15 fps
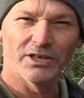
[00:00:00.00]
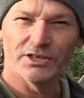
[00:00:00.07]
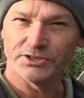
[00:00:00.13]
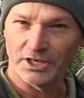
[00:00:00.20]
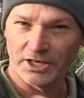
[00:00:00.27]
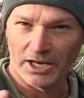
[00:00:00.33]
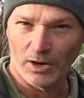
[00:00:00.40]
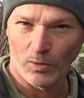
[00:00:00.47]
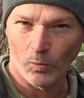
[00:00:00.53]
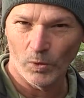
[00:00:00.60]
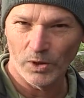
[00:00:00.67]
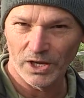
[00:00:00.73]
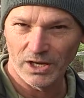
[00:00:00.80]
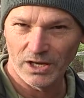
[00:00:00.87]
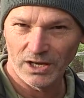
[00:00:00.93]
So now
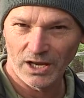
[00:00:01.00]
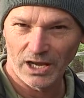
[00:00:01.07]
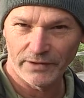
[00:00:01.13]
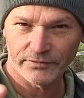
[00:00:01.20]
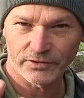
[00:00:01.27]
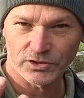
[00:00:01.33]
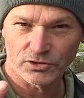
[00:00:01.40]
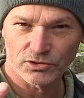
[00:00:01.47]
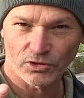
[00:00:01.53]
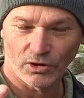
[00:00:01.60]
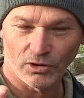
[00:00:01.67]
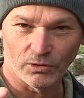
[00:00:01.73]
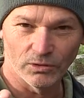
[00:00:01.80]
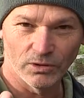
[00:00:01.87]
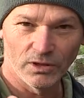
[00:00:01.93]
we have
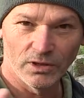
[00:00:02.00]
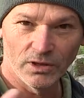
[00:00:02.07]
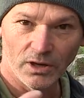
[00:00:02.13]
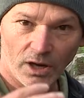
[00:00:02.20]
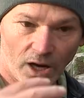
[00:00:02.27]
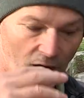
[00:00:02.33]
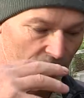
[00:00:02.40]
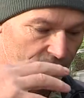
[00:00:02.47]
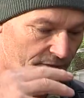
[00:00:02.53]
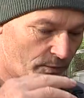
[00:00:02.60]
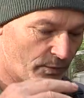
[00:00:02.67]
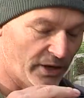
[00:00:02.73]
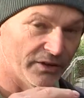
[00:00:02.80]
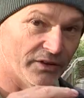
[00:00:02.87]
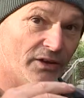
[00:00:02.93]
control over
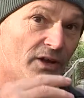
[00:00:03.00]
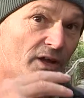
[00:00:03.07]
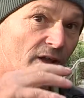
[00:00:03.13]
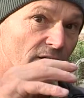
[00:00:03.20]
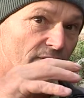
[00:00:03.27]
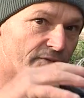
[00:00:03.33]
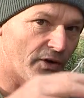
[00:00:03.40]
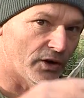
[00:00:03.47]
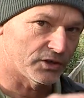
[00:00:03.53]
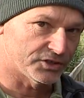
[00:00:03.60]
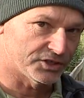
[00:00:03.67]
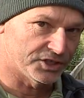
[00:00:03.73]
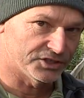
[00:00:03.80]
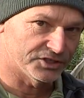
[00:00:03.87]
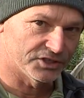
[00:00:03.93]
when the
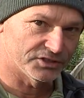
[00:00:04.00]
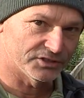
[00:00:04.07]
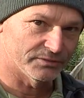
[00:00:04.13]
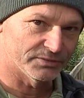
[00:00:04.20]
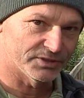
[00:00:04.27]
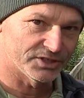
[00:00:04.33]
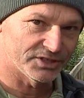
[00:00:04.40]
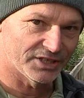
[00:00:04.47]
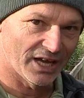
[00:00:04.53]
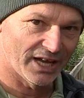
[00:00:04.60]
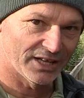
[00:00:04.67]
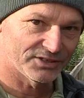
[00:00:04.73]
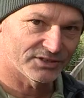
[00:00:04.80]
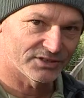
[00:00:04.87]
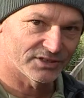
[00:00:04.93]
focusing system
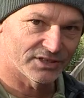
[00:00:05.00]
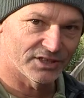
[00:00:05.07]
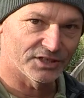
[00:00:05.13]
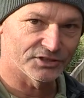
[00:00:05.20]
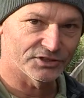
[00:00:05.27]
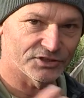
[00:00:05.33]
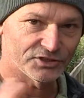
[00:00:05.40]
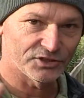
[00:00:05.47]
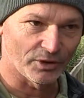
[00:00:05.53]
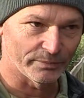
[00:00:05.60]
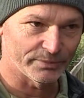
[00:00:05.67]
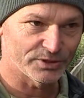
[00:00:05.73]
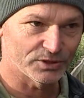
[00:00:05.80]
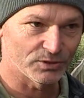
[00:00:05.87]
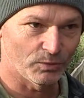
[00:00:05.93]
starts and
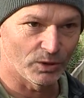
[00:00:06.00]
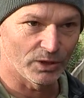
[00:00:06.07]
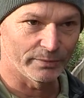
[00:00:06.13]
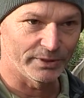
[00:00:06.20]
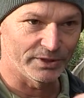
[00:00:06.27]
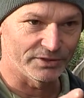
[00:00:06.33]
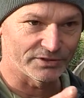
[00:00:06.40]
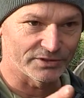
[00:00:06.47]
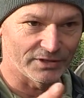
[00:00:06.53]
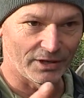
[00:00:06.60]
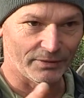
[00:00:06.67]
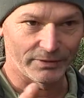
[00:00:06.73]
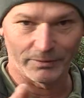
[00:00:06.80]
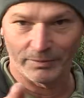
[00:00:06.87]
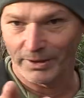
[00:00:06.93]
stops. Wallabies
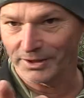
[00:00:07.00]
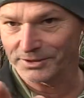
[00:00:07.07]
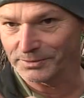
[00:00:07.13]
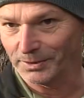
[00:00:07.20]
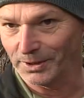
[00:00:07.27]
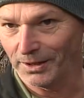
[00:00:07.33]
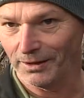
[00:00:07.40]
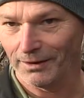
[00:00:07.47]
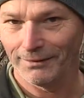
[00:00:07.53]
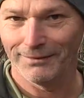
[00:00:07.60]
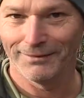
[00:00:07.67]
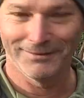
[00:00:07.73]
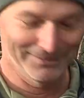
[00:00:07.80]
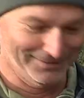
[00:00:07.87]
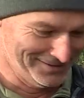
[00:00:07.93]
going past me here,
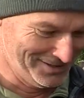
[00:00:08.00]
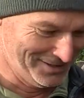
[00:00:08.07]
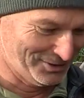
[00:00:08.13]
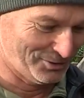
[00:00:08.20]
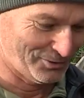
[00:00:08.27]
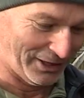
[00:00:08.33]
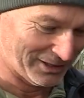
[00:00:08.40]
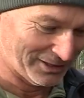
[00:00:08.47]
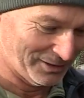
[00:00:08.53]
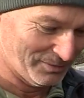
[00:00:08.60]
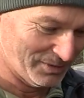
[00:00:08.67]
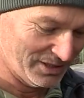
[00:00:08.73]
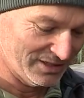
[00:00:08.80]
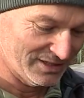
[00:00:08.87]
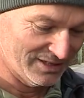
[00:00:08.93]
distracting me.